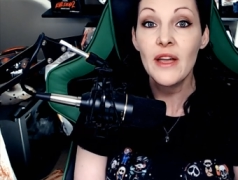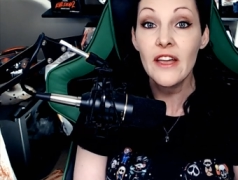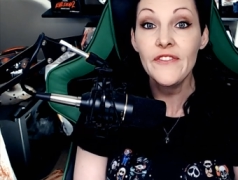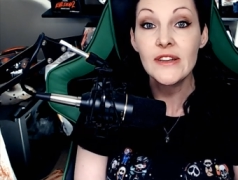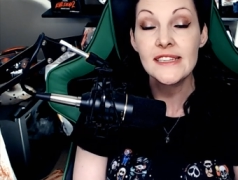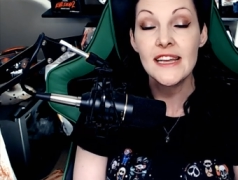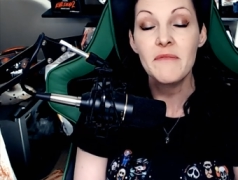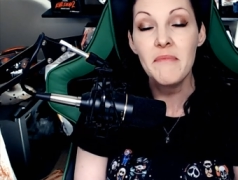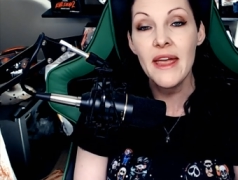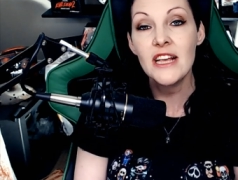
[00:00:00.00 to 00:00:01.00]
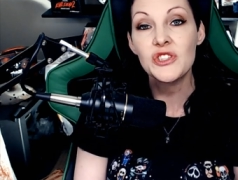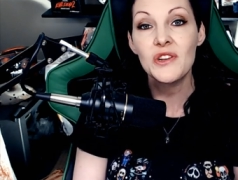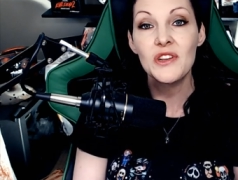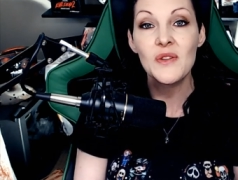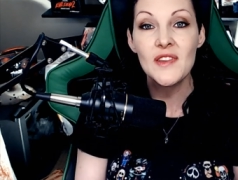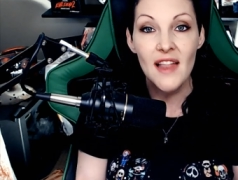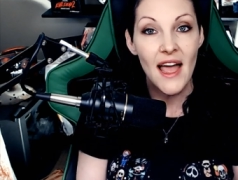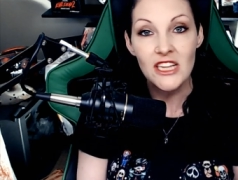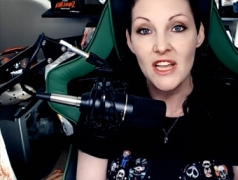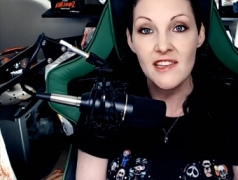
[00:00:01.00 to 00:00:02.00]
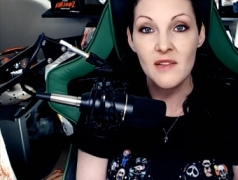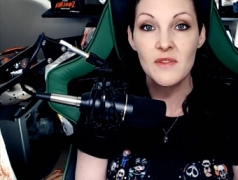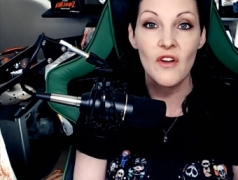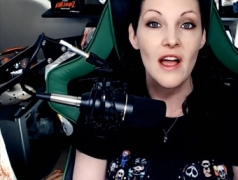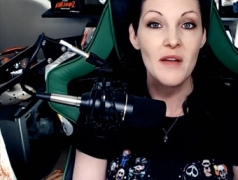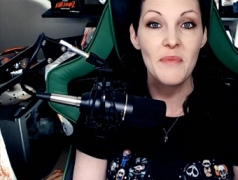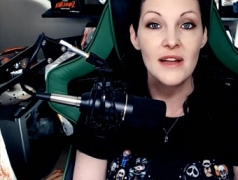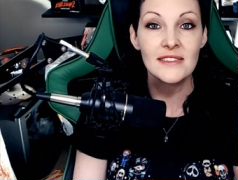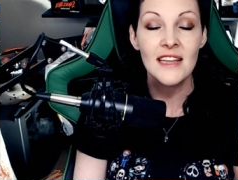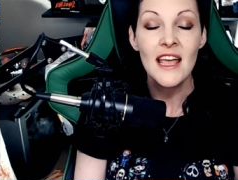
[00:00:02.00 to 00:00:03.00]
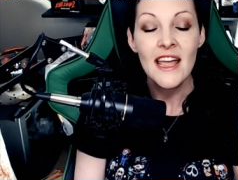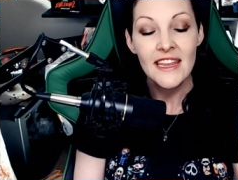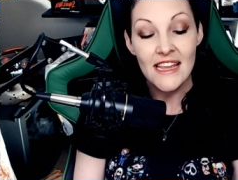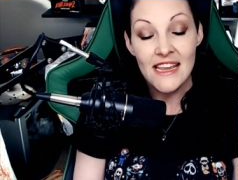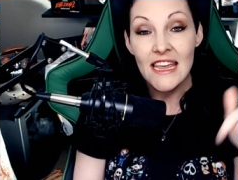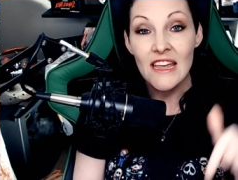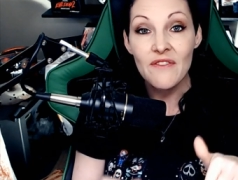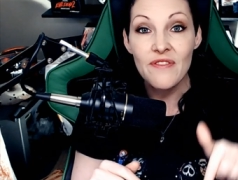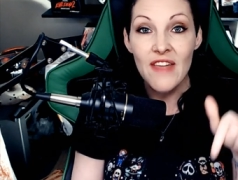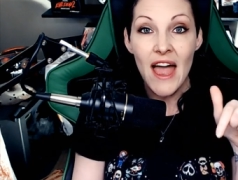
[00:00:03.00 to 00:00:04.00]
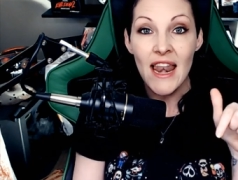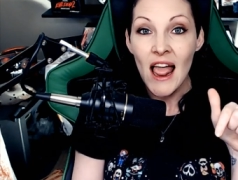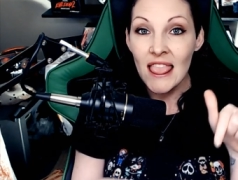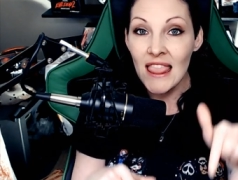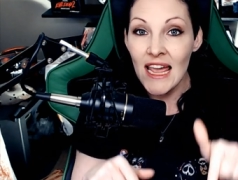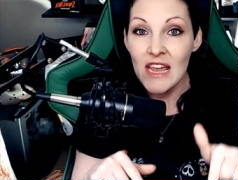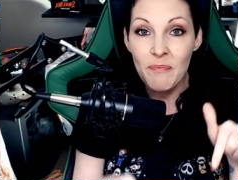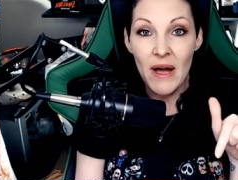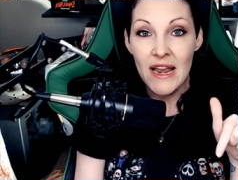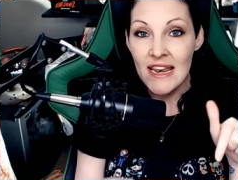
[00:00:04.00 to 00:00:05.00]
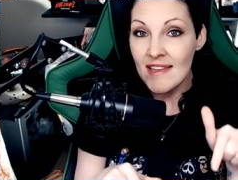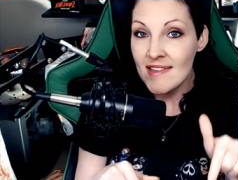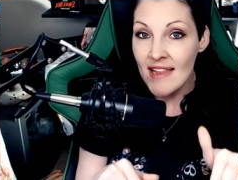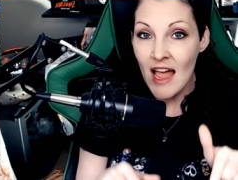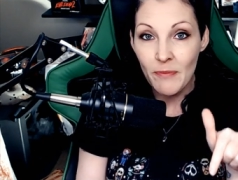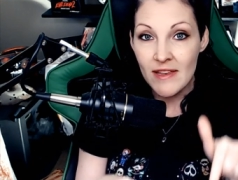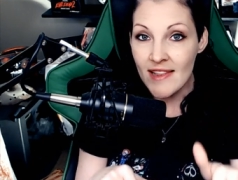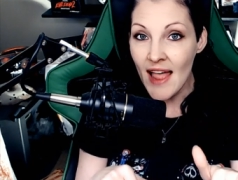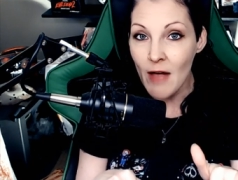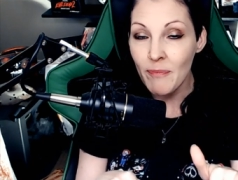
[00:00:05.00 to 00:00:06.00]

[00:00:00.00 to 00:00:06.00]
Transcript: If you did, make sure you slash that subscribe button you give that like button a slappy slap